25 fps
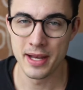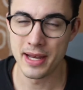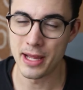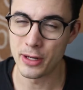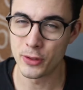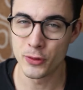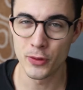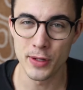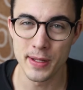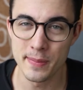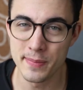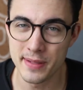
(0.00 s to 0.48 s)

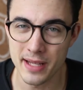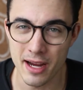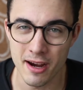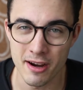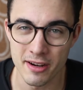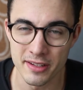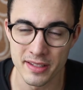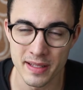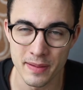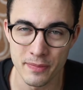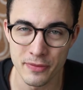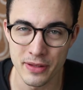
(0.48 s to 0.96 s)
Now, dreams
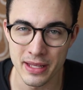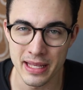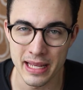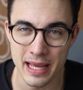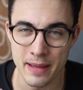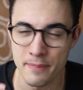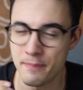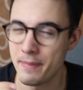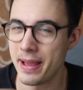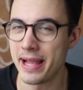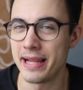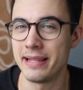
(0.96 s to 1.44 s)
are
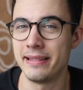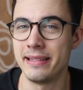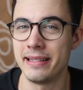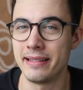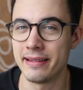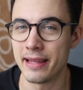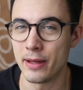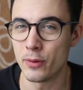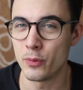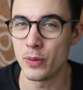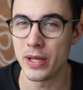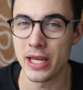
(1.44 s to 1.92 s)
something
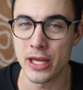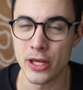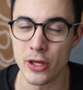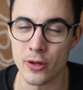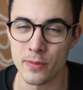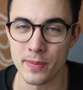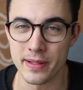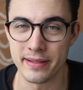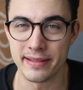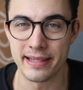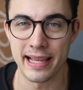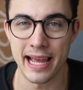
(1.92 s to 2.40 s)
amazing that we
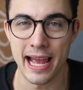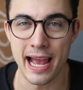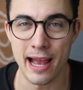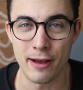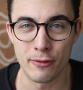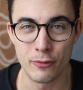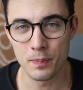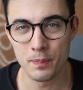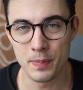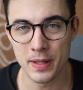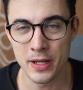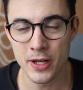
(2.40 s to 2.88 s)
humans
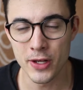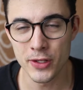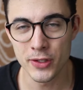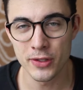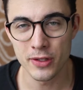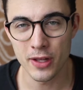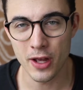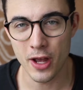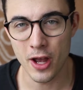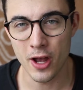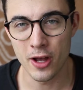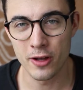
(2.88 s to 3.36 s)
have.
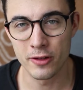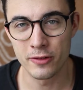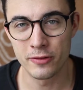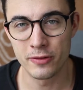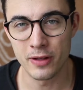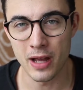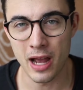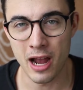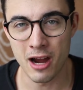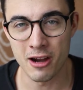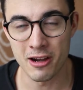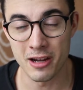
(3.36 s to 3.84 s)
Because
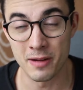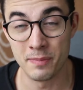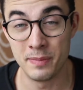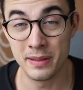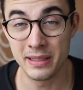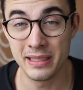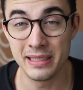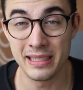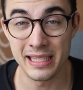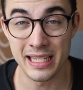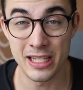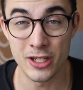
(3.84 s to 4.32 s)
of our
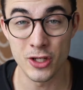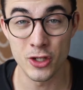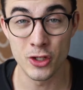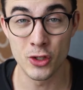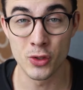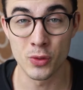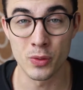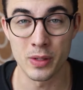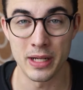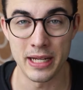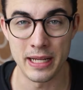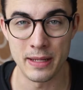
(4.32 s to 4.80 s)
ability to
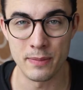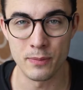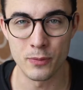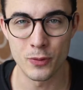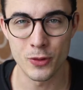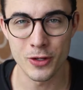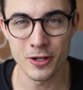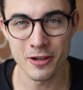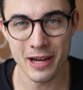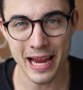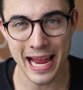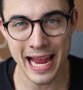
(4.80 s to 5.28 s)

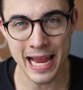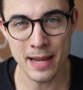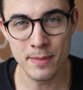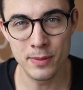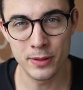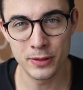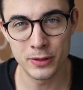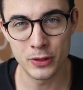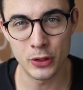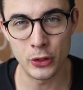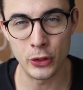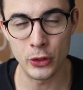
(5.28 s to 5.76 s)
dream, we're
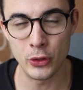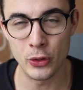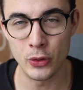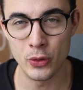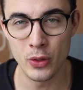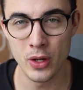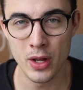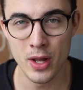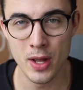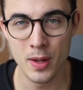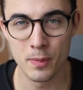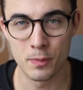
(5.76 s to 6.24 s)
able
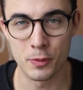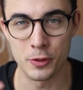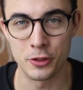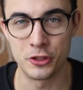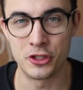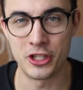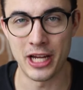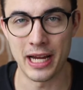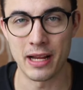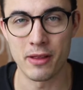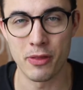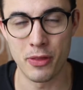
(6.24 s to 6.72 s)
to
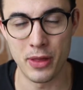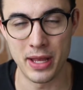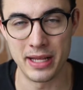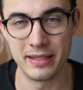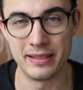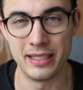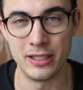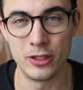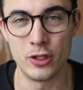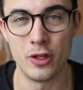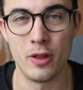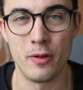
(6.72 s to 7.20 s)
project
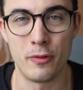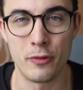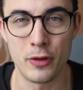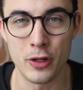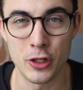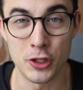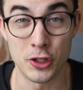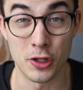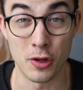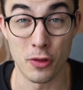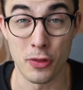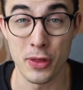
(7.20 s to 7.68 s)
things into the
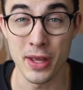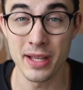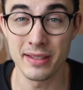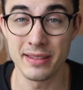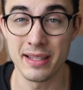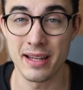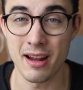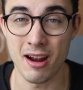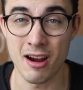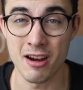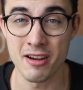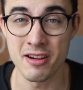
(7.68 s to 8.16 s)
future.
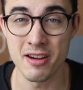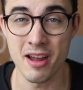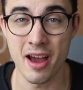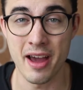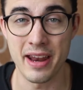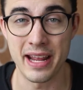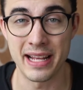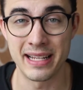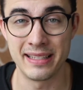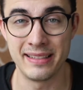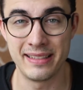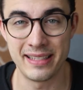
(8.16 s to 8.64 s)
Things that are
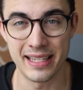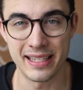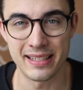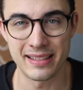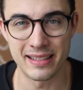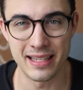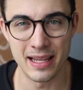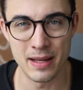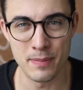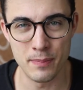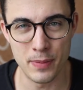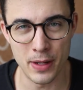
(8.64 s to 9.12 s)
not
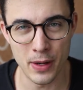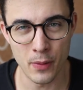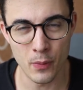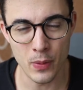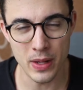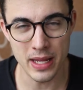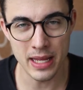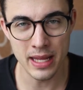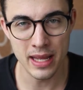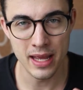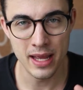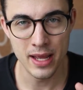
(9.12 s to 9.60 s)
existent, but
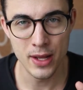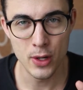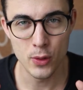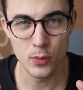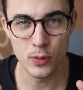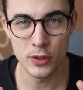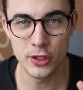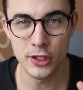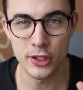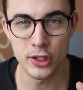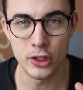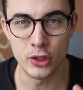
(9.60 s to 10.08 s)
we
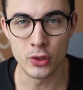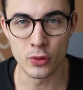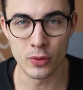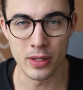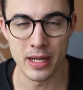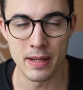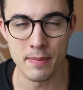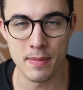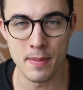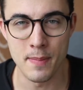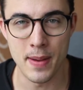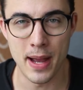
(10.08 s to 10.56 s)
just
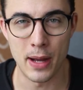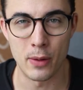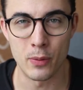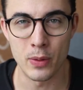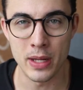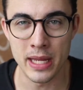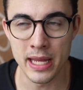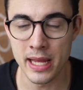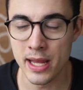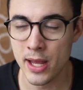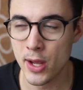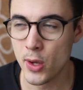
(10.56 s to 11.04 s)
dream about.
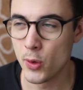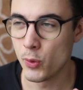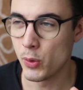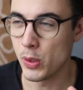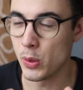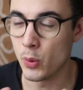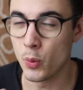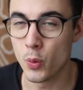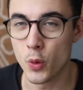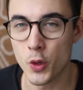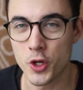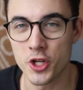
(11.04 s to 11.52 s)
We
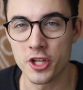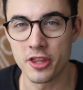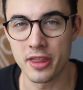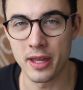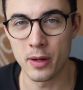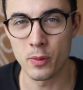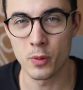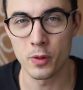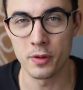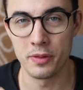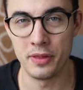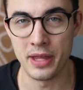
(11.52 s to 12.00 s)
wish
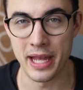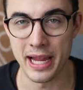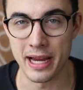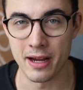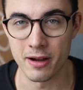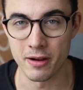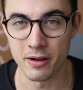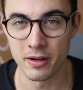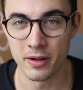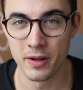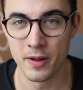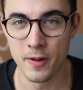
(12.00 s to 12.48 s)
they were
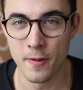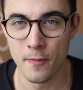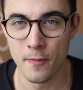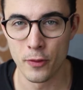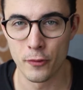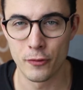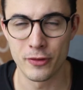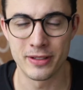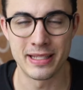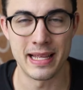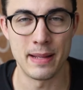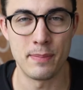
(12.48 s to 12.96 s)
there.
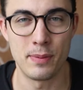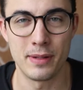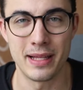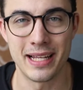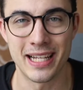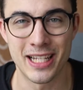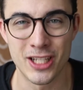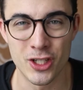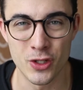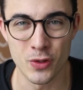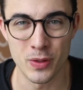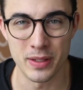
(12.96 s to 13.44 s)
For example,
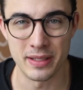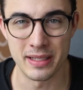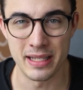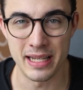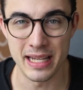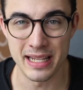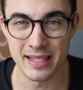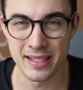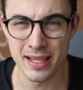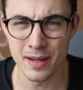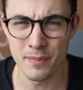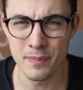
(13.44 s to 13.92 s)

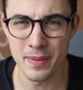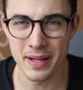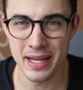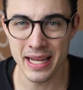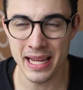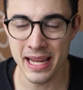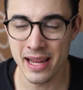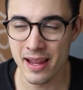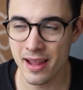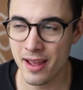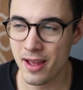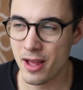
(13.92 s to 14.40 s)
electricity.
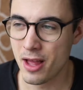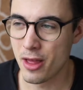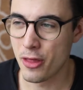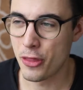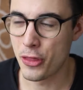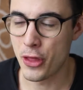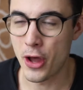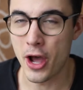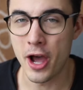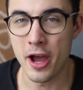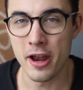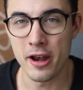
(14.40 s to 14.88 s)
Somebody
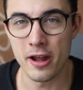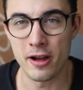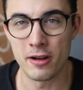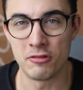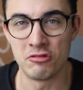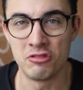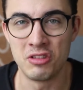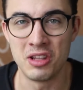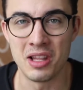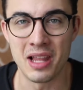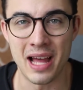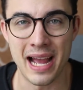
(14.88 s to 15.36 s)
thought
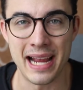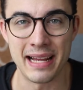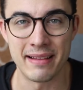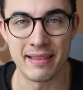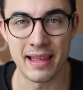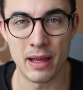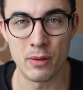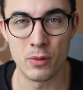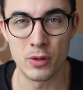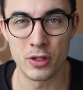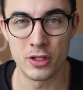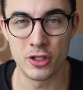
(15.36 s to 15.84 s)
of
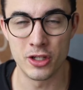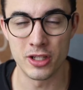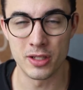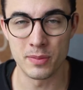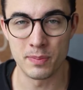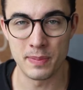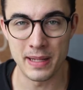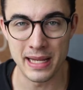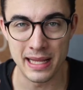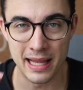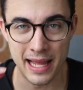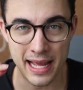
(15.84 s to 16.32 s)
light that would
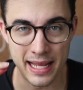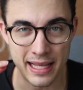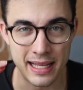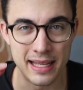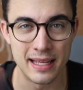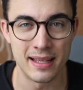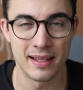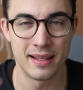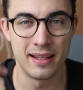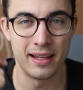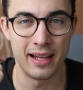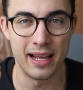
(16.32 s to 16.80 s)
just be
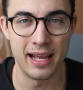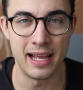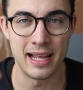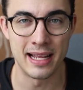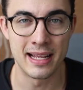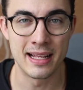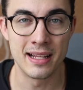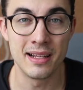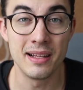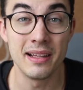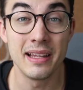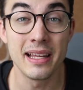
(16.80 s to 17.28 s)
like a
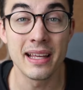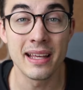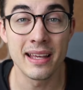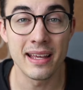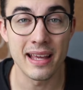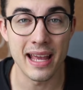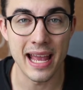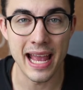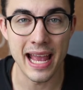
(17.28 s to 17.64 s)
click